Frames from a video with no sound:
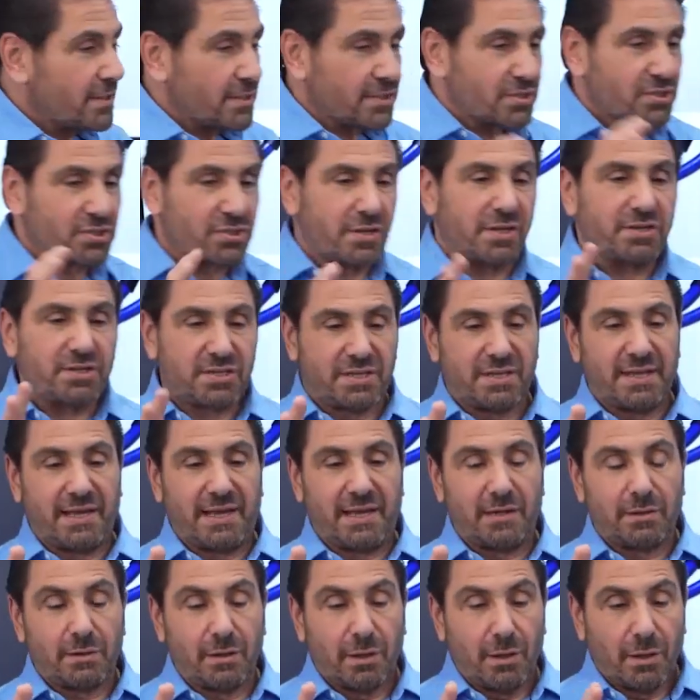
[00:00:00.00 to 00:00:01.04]
such
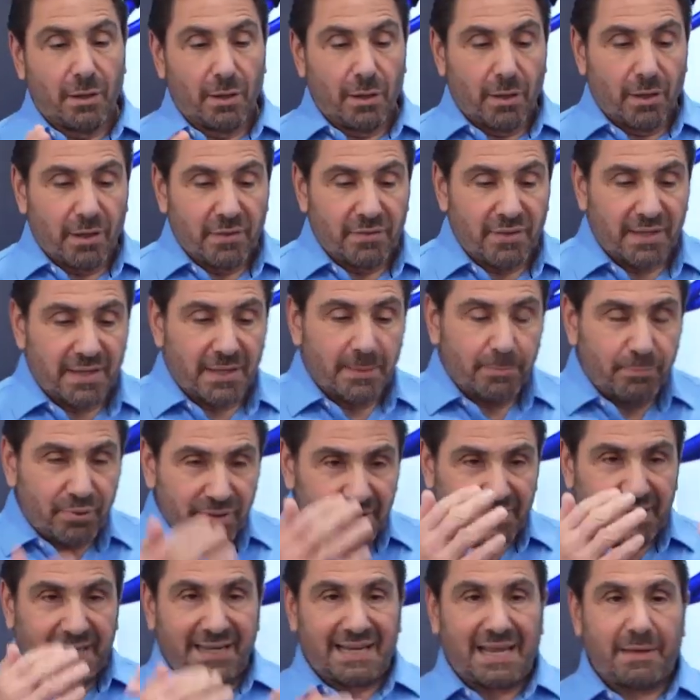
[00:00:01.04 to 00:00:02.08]
that the
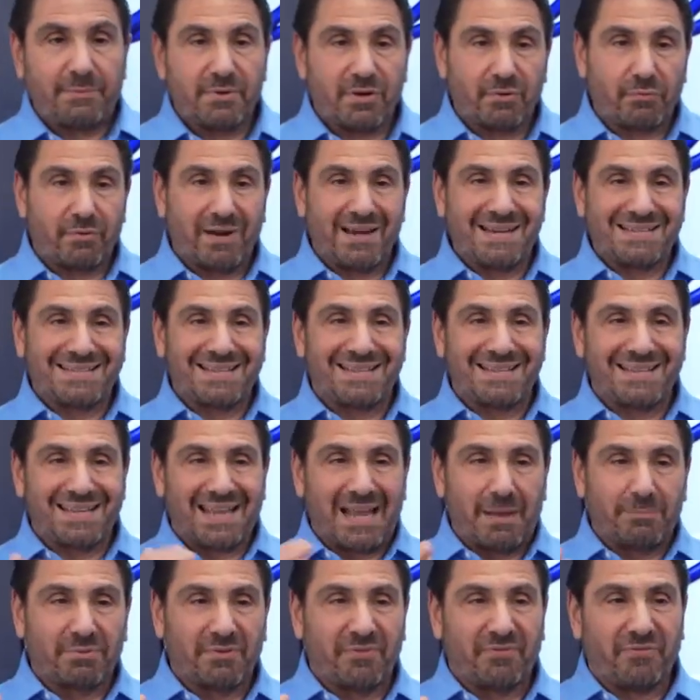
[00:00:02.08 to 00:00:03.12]
input dynamic range to
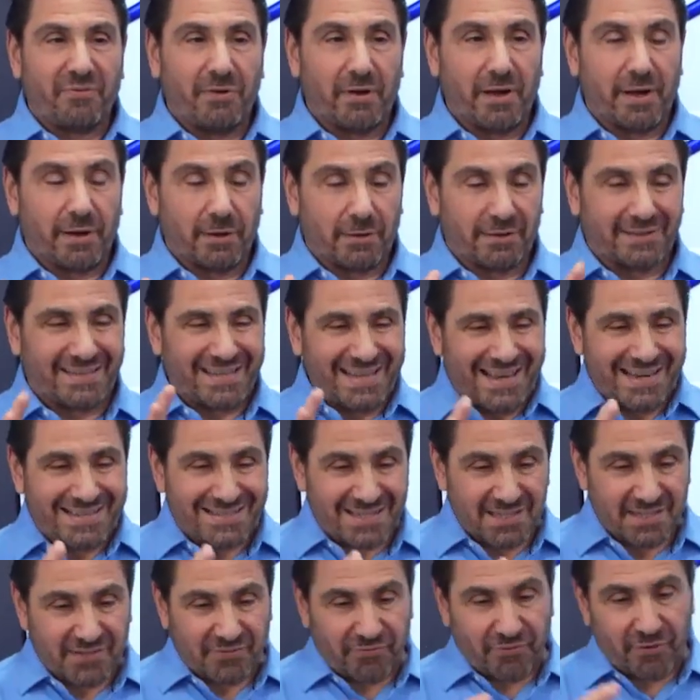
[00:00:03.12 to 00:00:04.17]
the amplifier
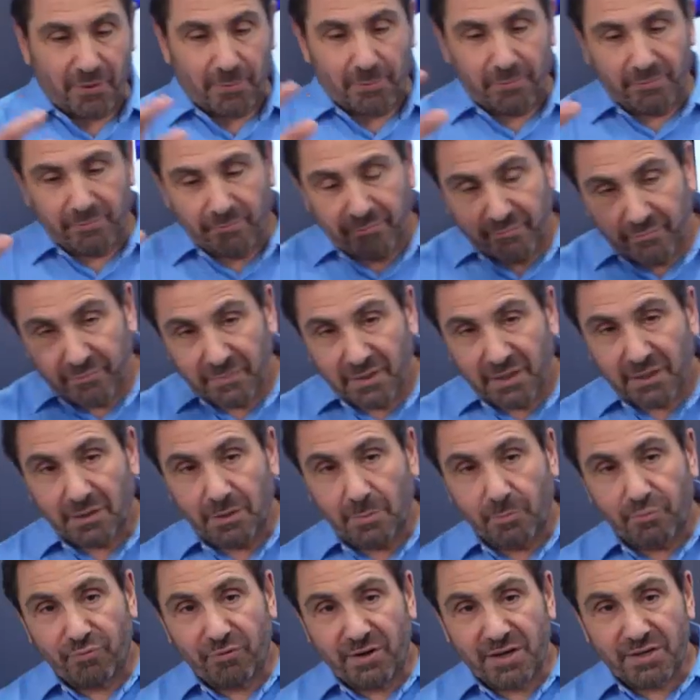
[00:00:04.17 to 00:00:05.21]
takes us from
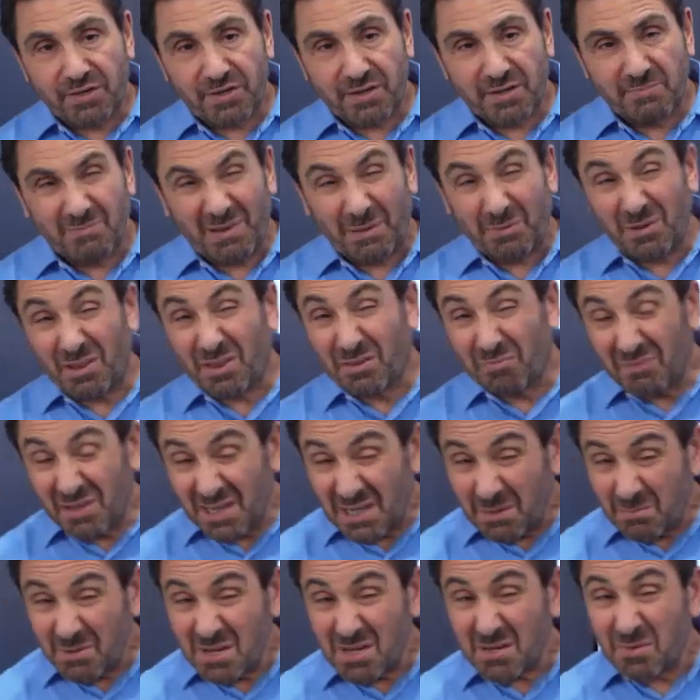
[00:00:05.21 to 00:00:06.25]
compression, maybe
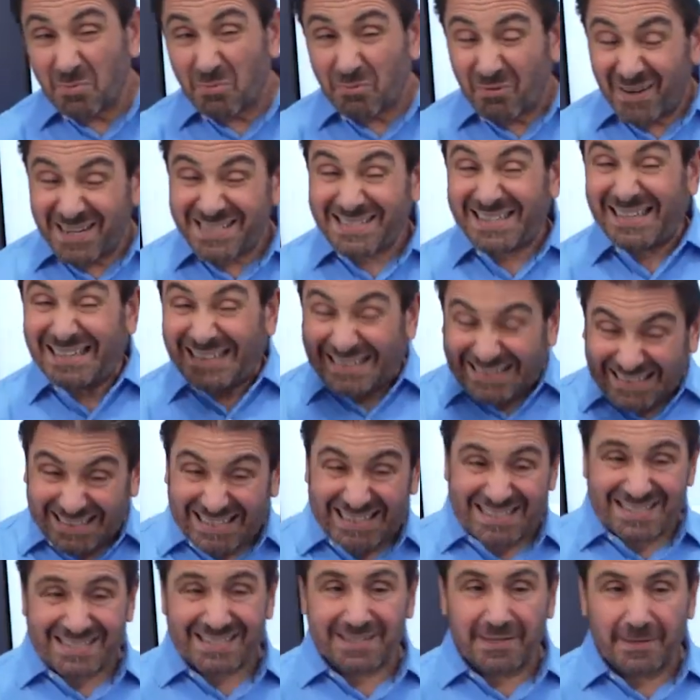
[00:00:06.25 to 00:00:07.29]
3 dB compressed at
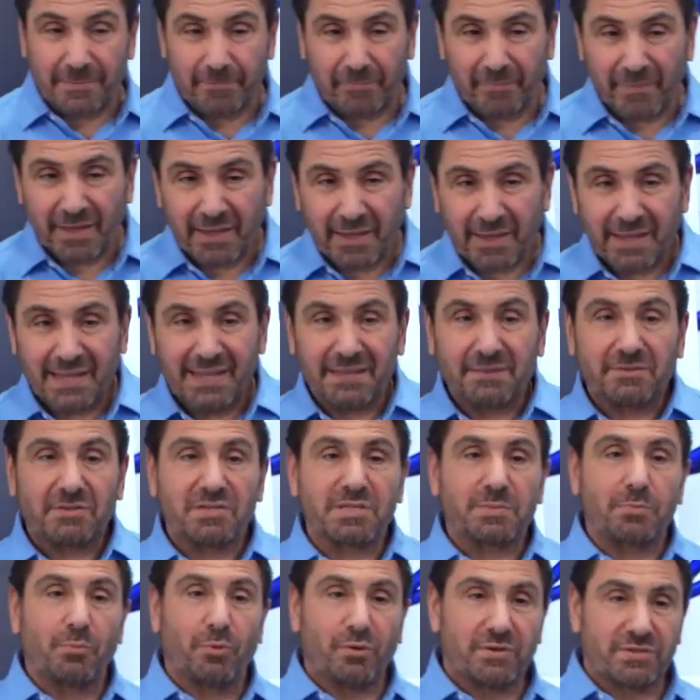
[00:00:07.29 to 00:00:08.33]
least, into
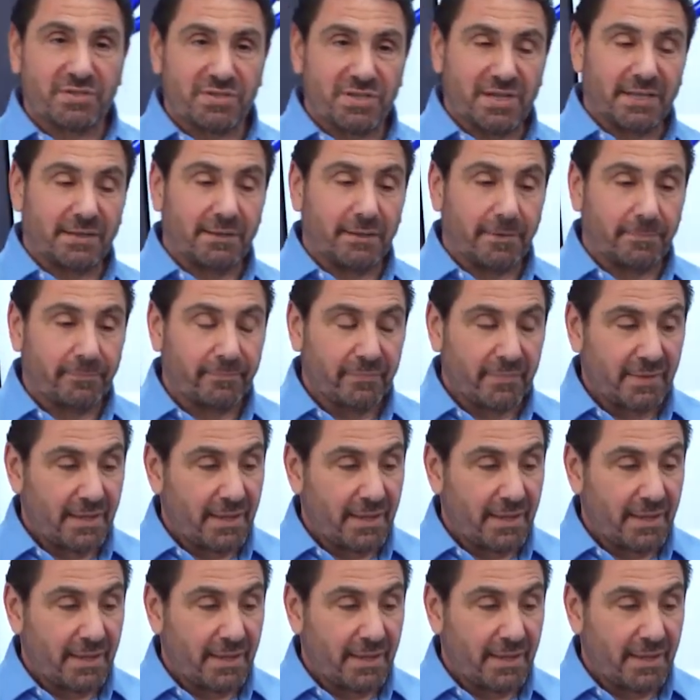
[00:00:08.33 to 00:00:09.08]
small signal.